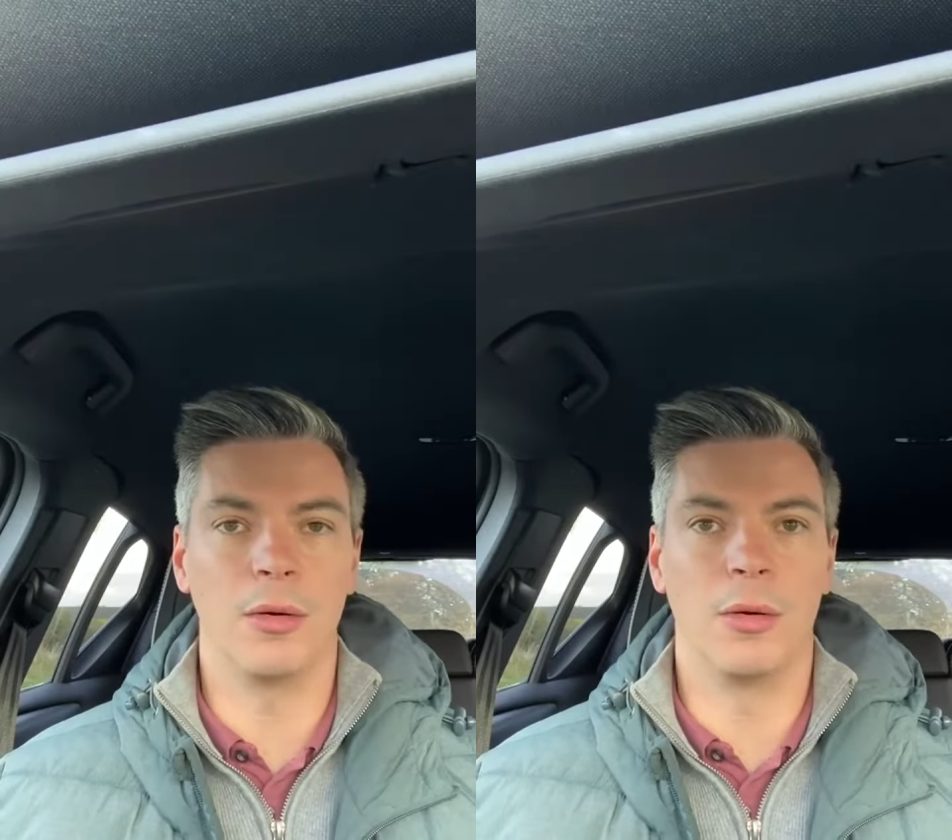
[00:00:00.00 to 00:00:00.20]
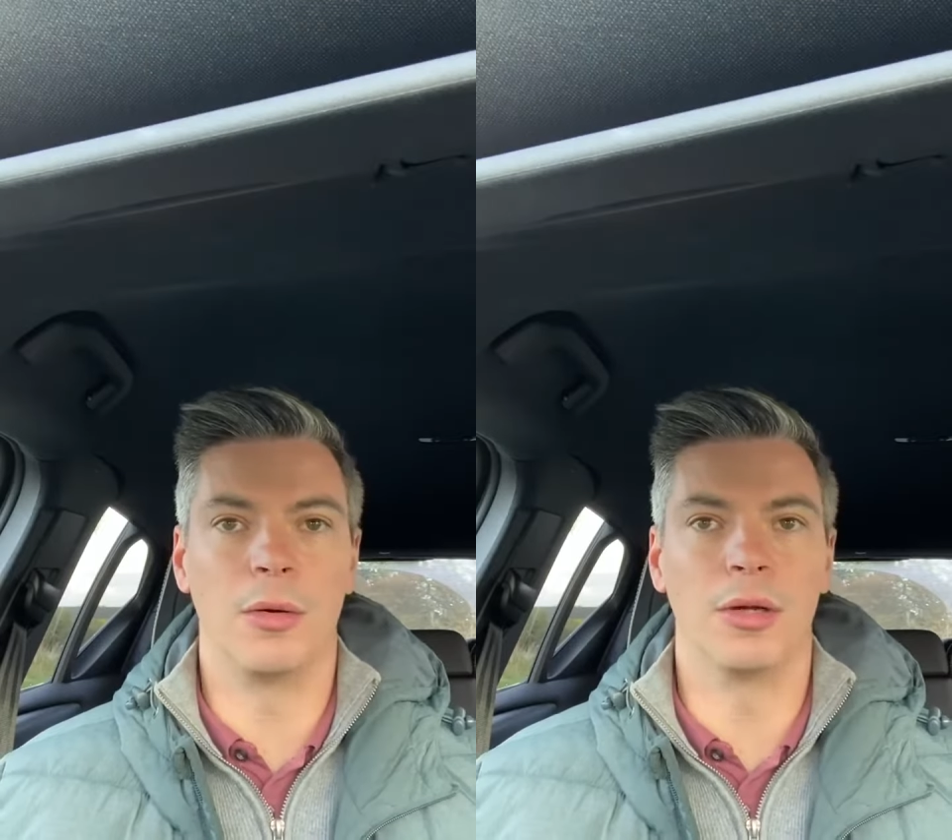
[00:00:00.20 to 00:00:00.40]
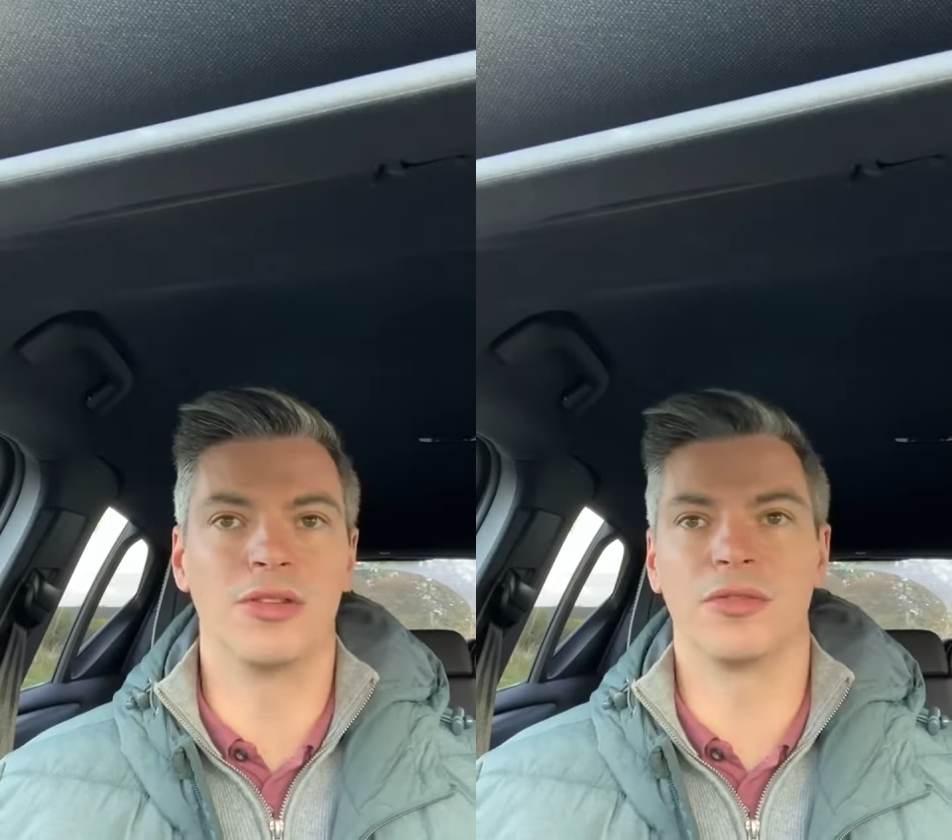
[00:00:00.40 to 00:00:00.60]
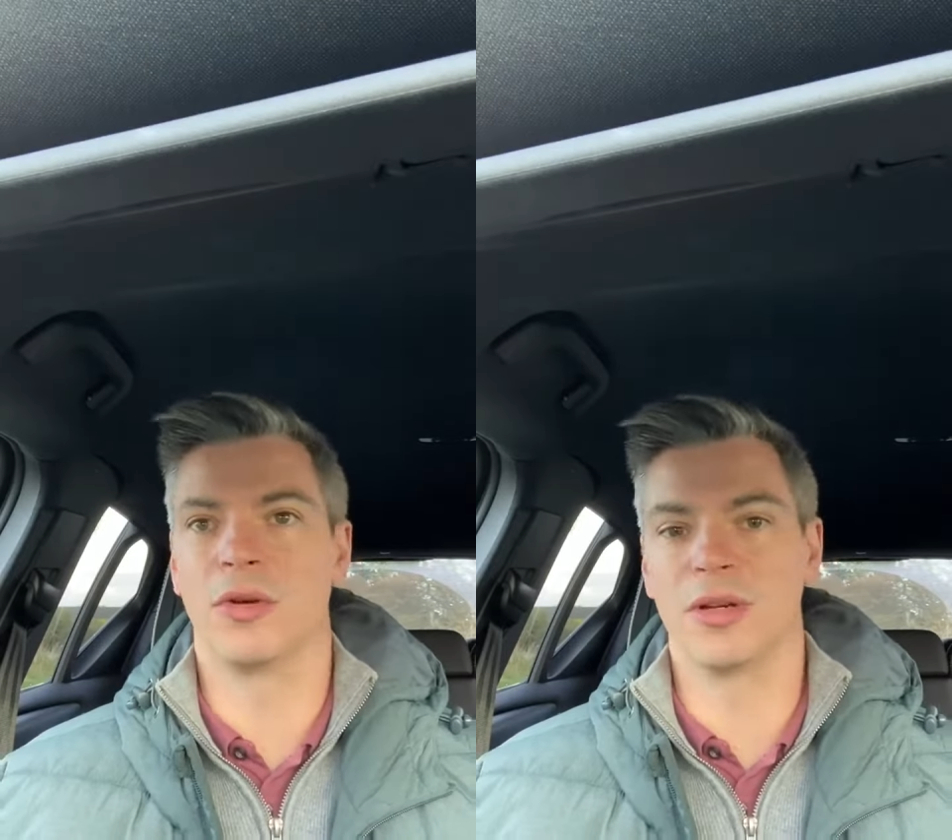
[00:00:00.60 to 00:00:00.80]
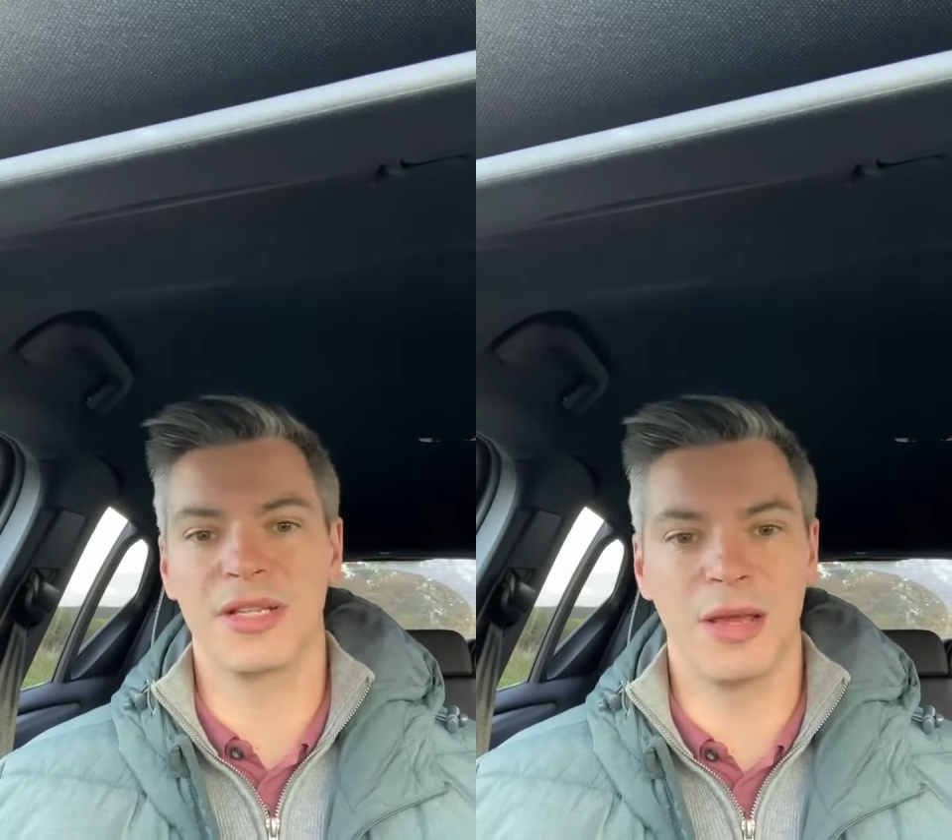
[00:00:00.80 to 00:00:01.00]
or it's the
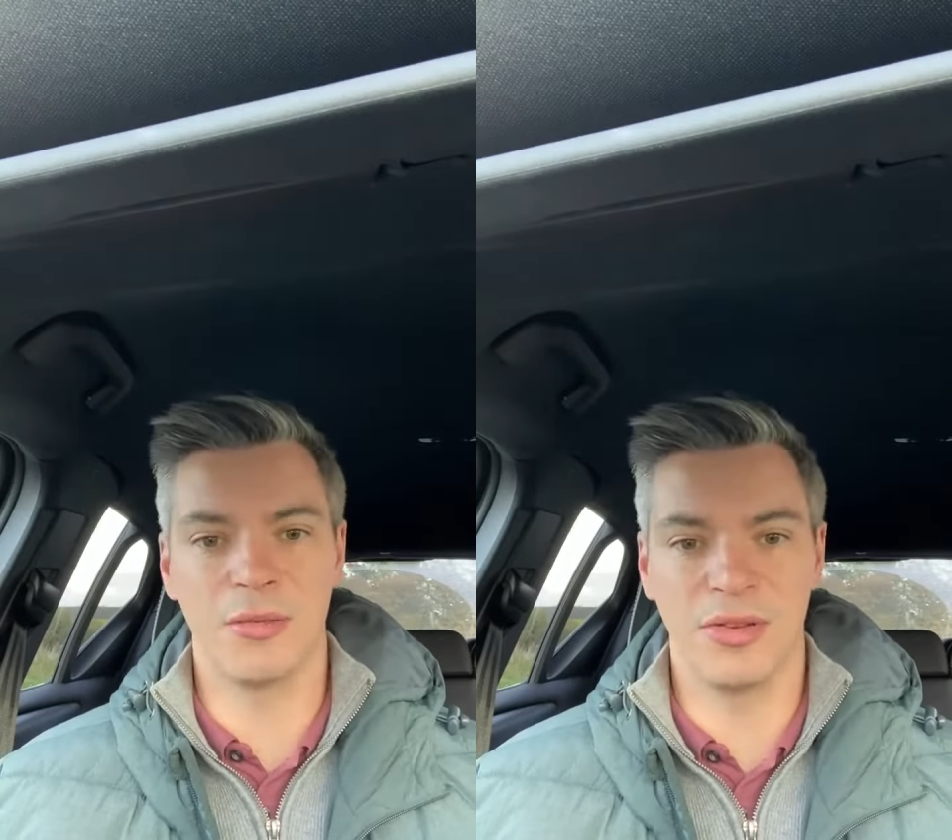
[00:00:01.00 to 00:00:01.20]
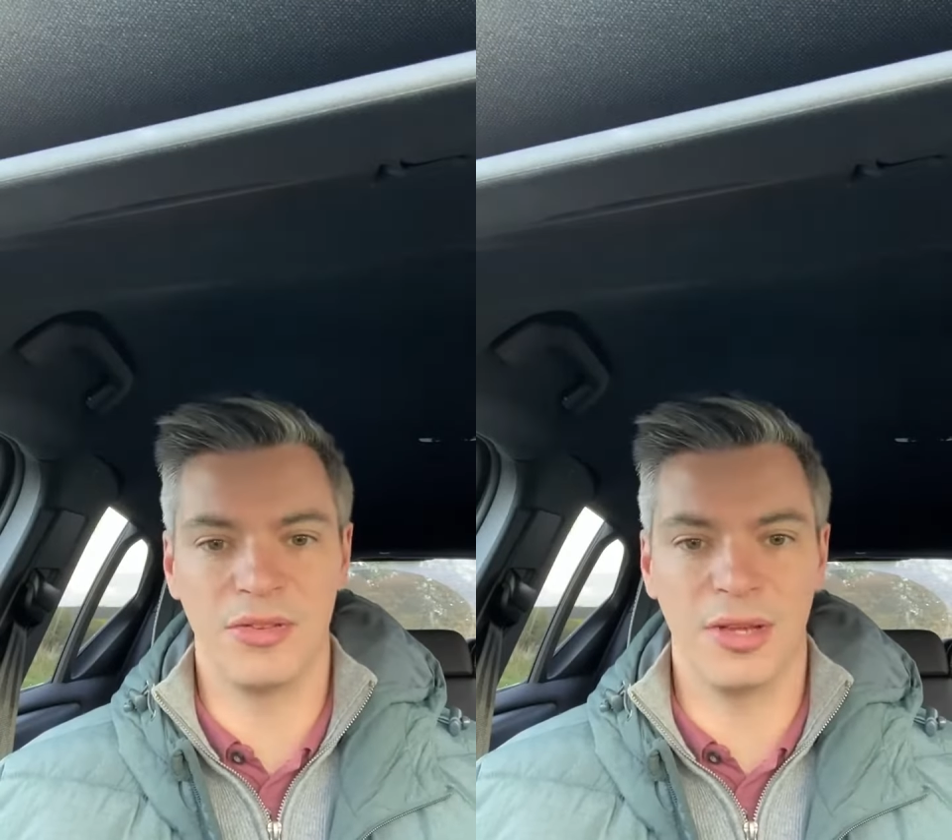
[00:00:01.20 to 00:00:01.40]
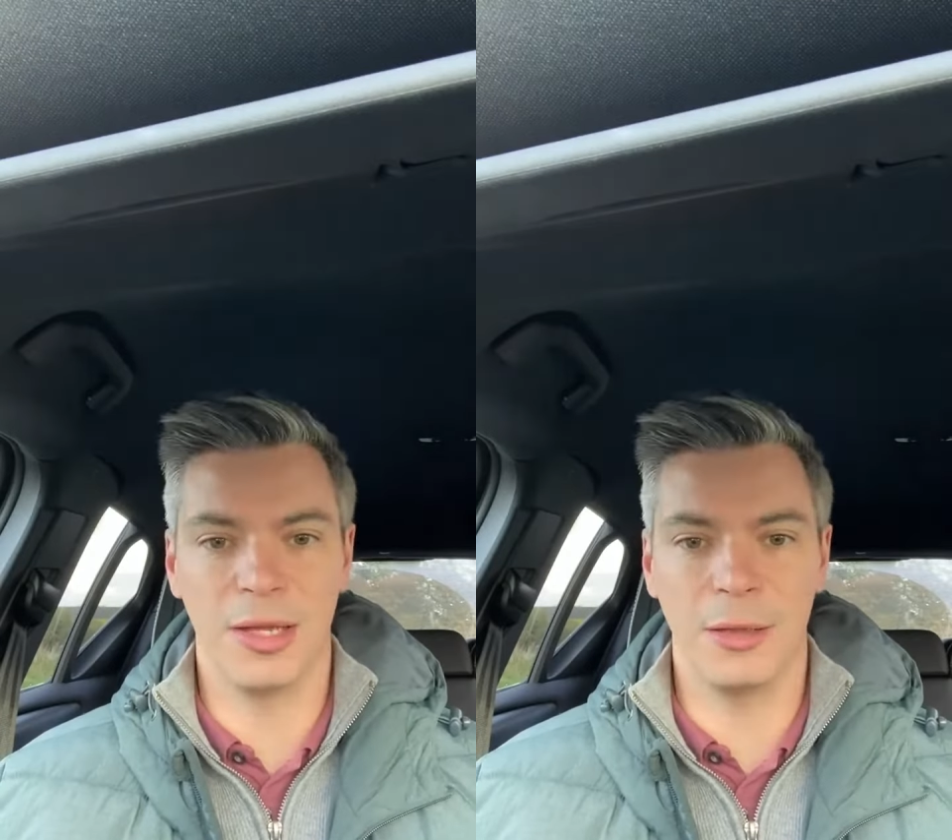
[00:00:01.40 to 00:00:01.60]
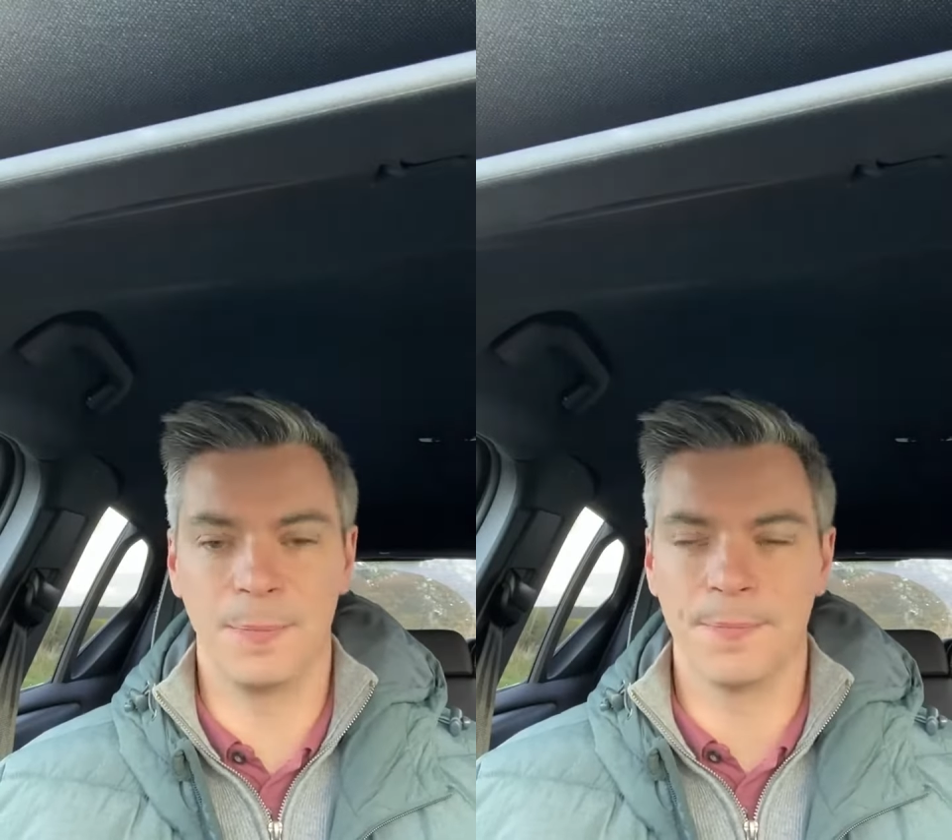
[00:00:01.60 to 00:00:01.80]
wrong time to sell,